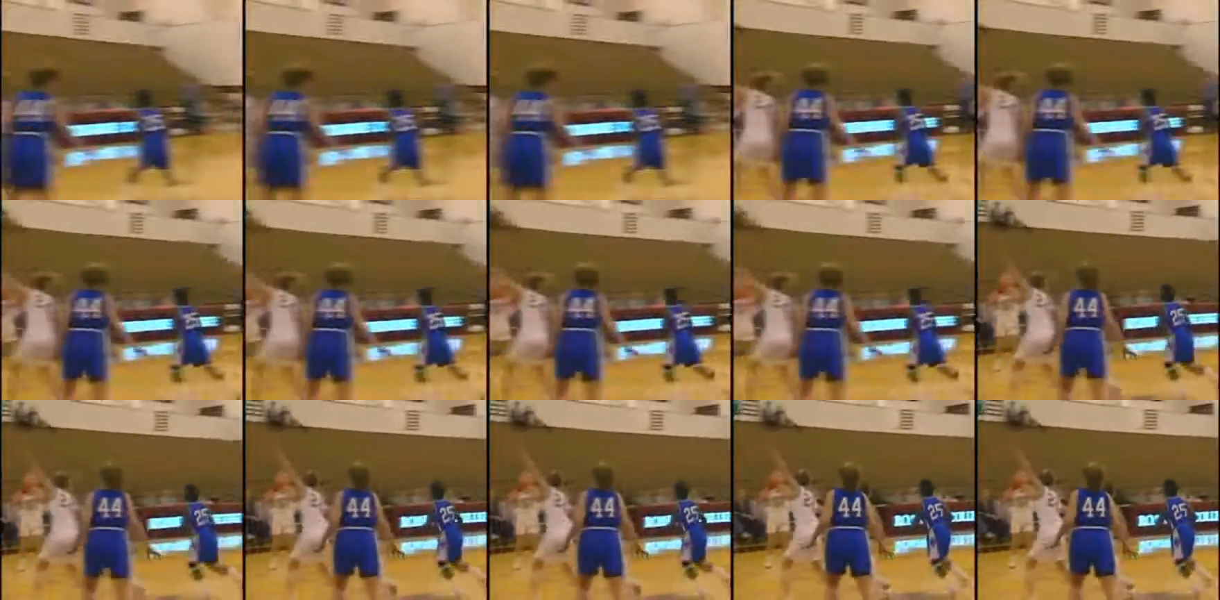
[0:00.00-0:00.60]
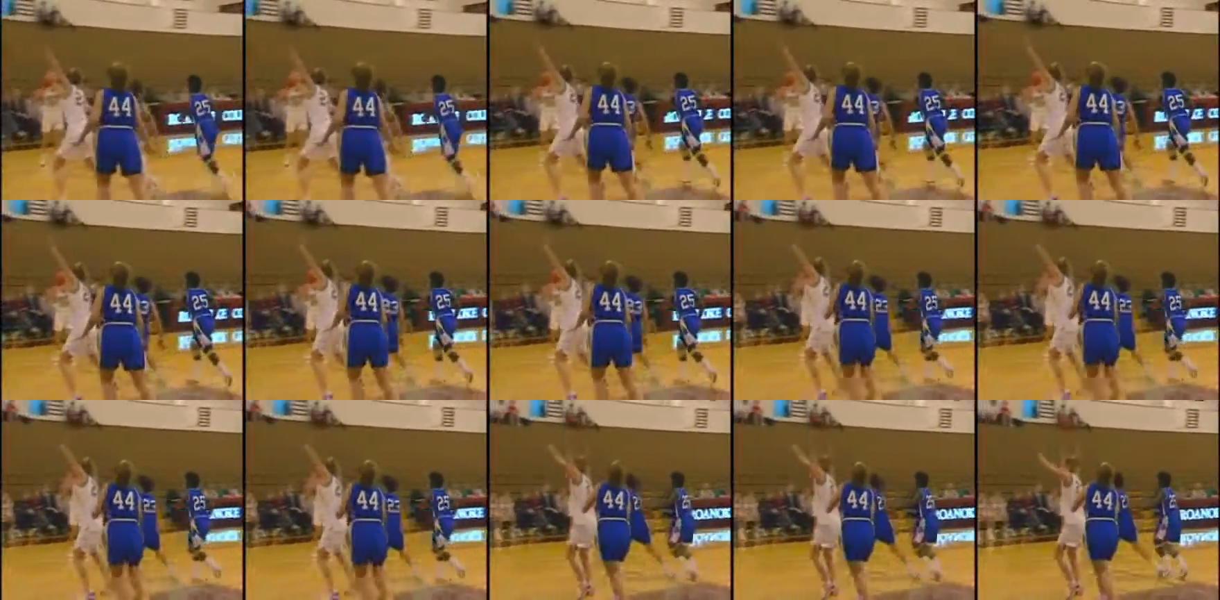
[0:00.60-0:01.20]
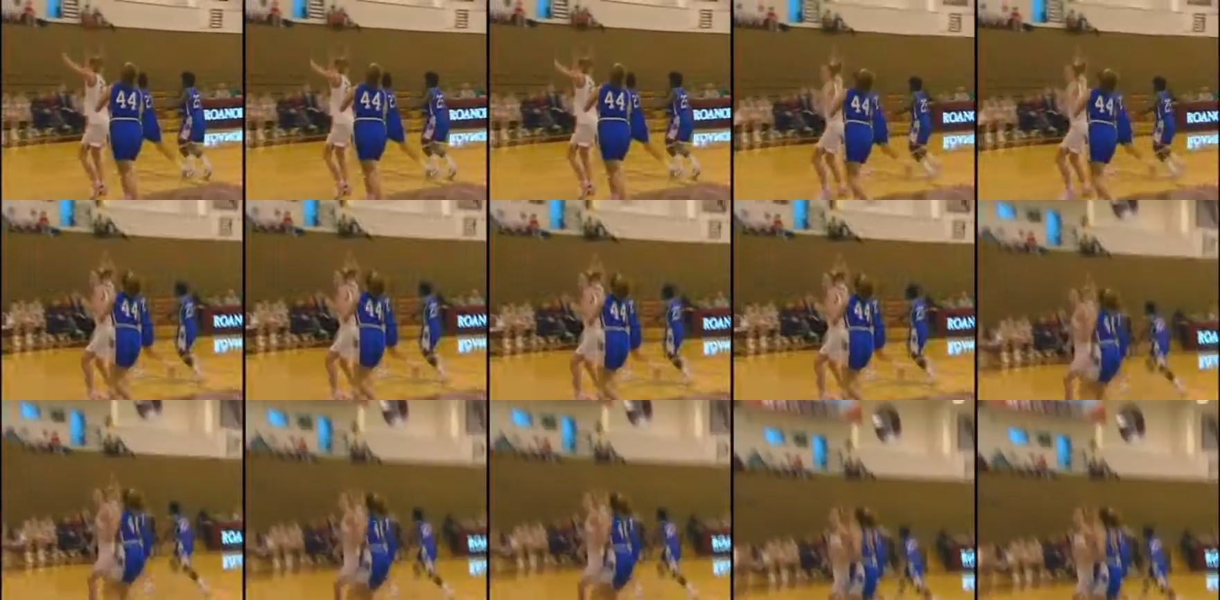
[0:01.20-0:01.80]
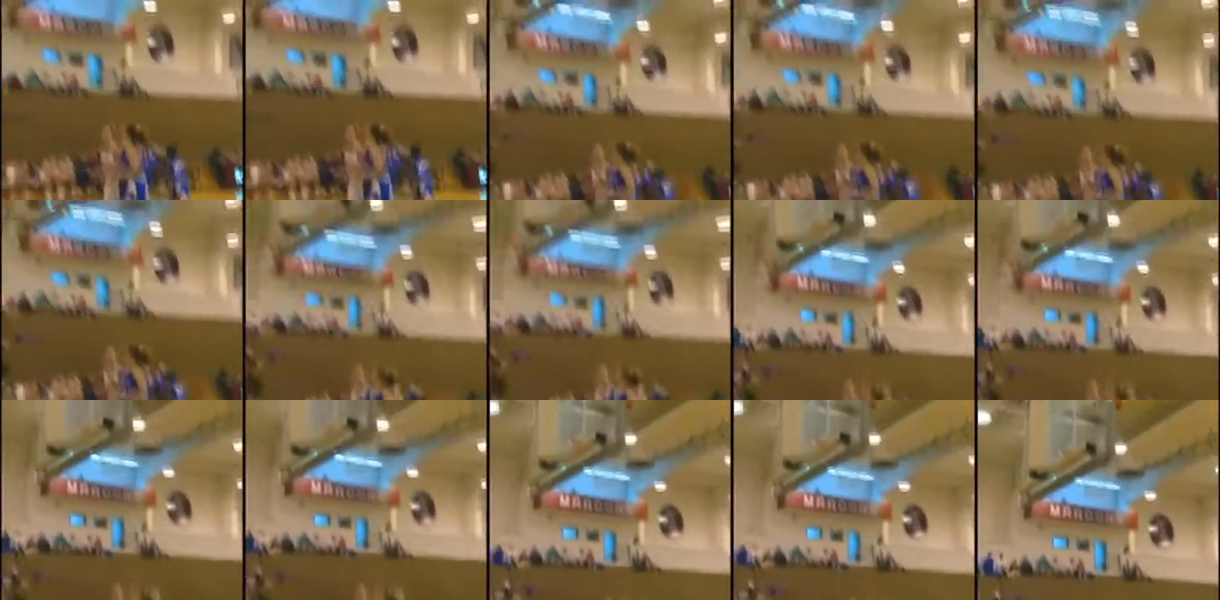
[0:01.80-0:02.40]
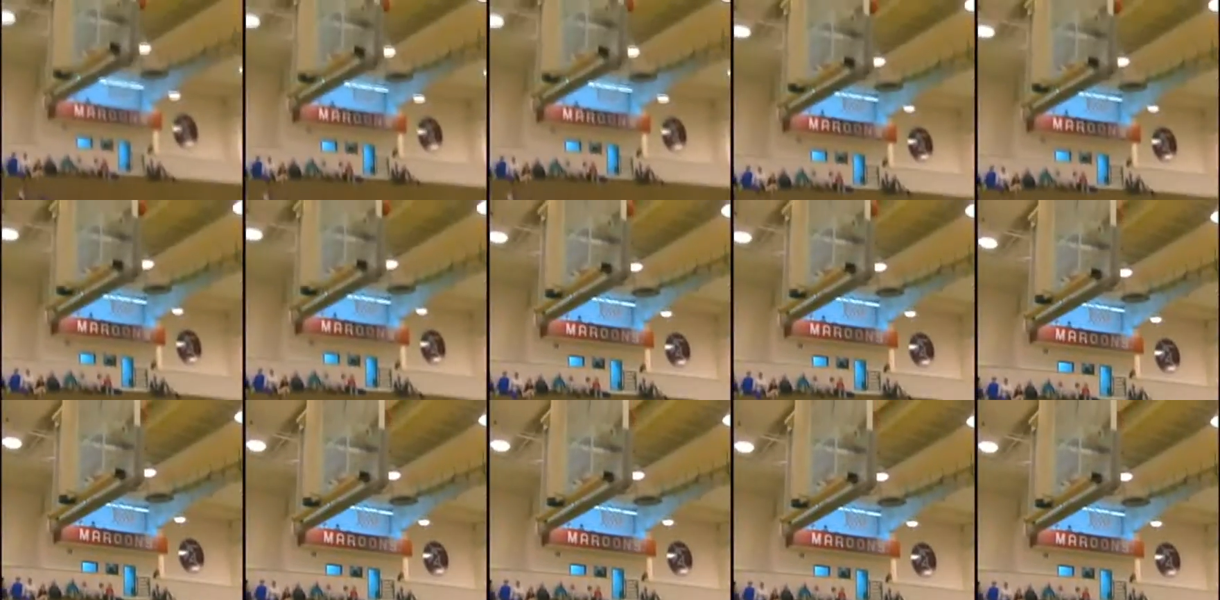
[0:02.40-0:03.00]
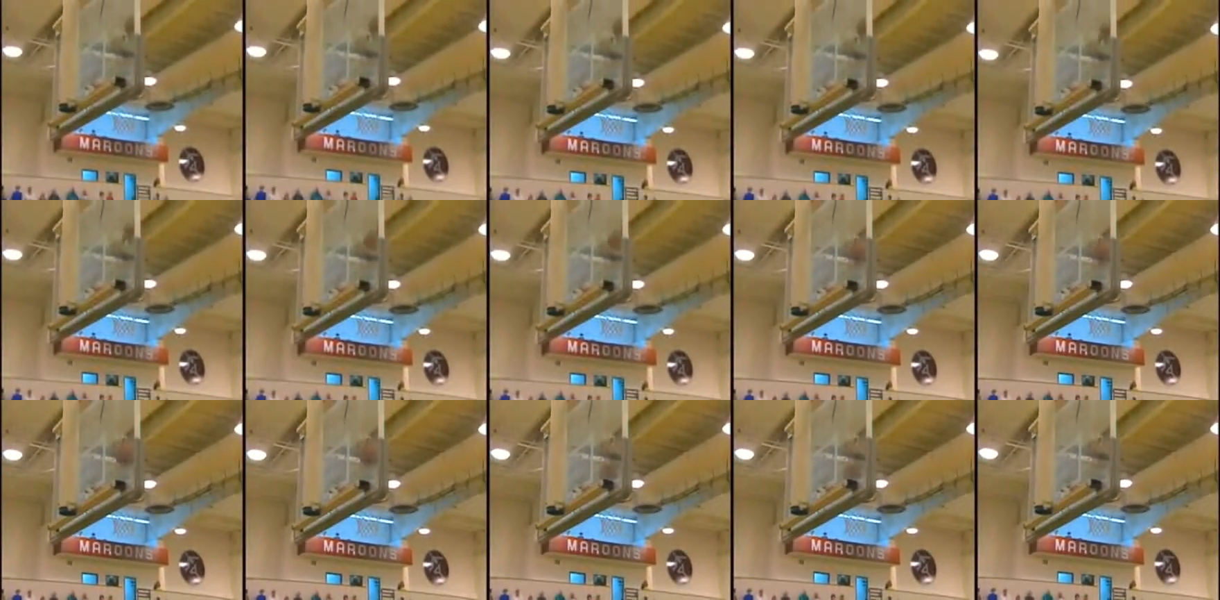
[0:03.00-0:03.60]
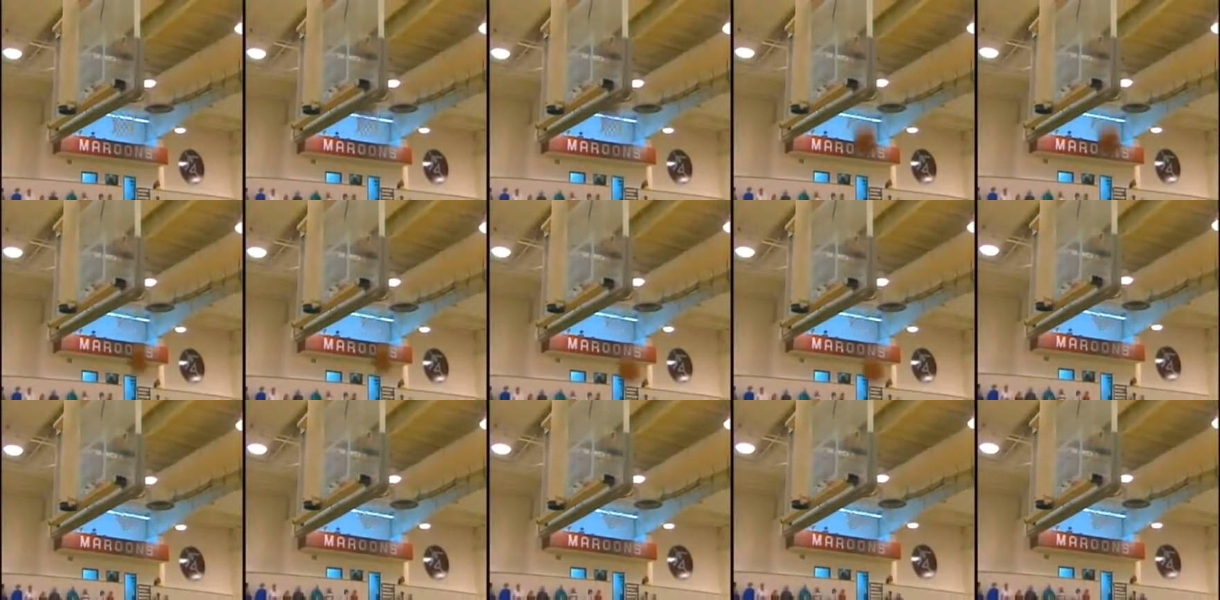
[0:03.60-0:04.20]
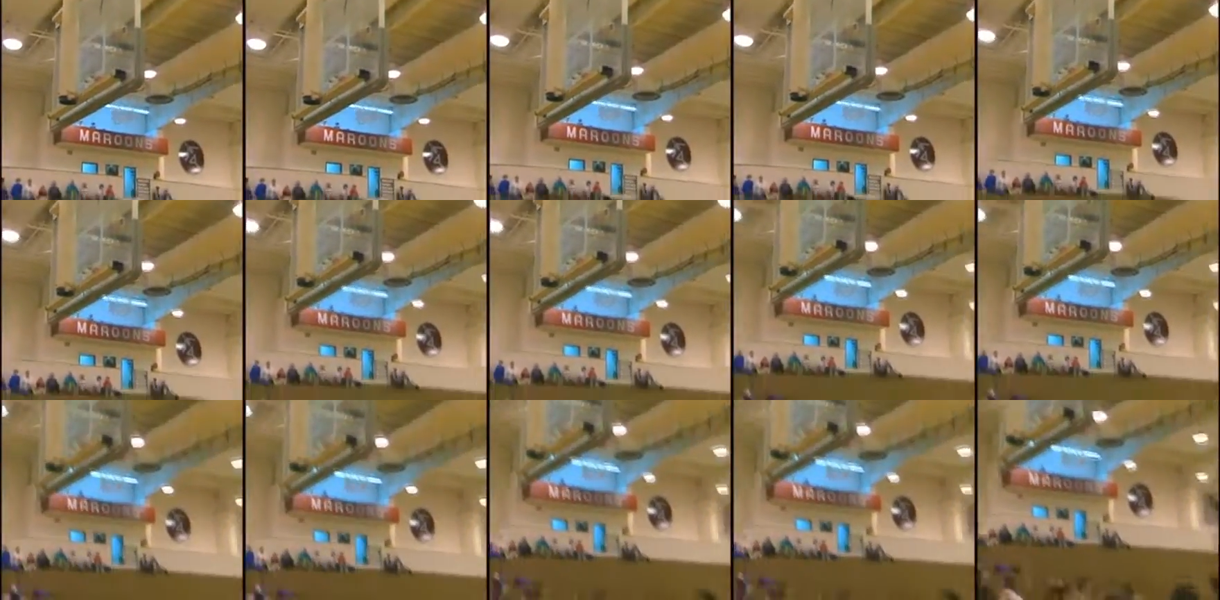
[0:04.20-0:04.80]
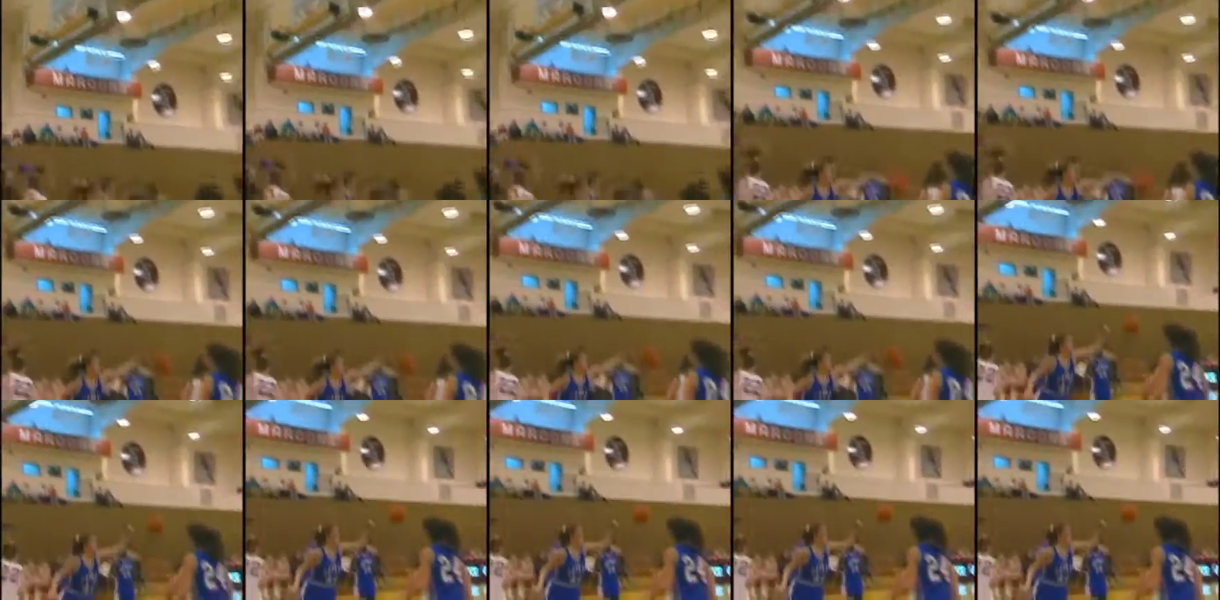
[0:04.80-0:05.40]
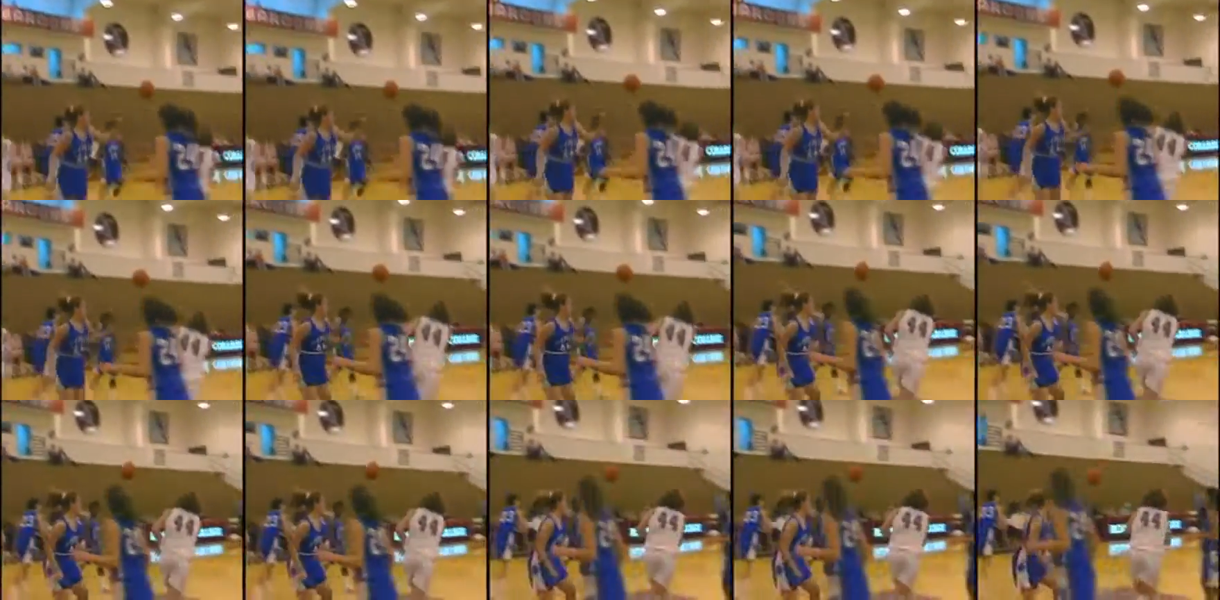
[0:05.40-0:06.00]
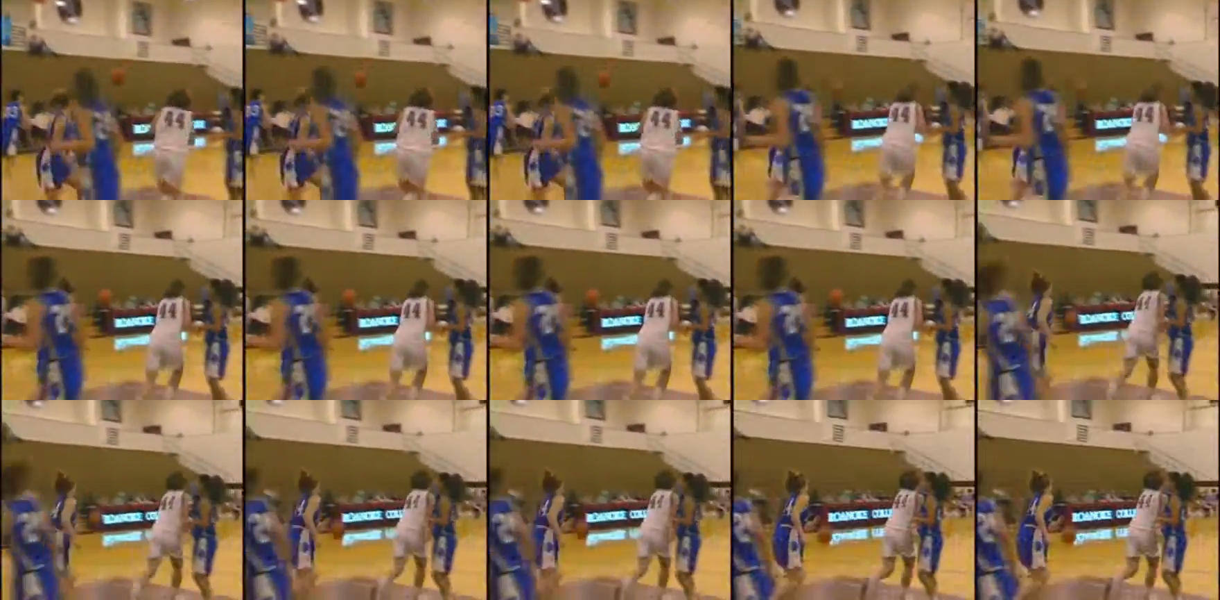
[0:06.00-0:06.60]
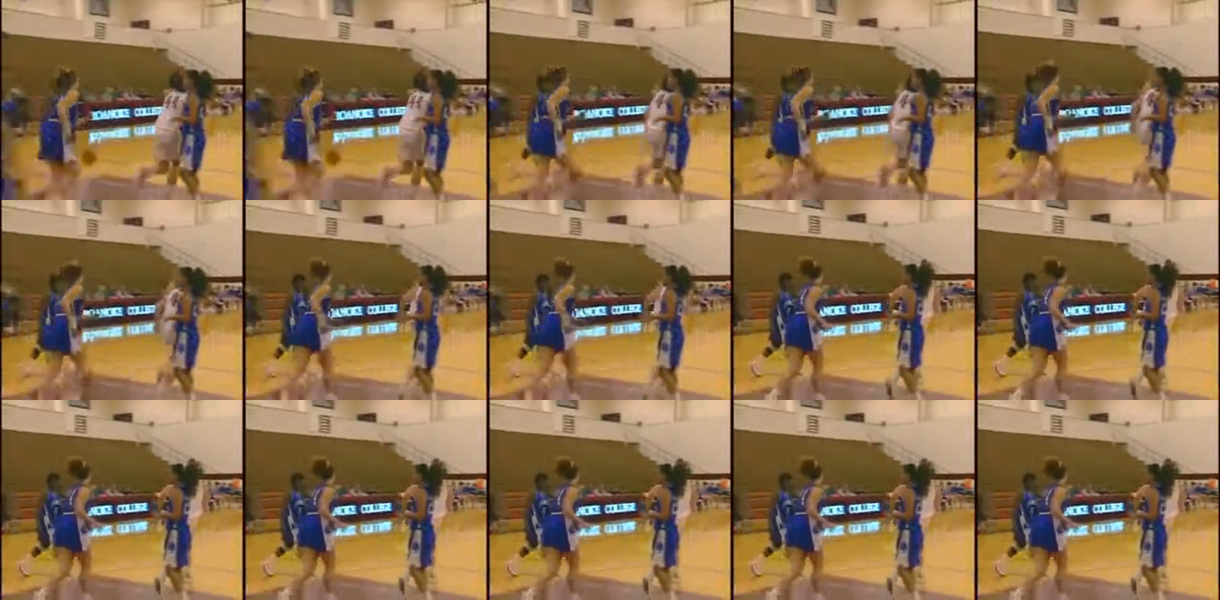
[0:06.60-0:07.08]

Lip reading: No face is visible, so there are no lips to read.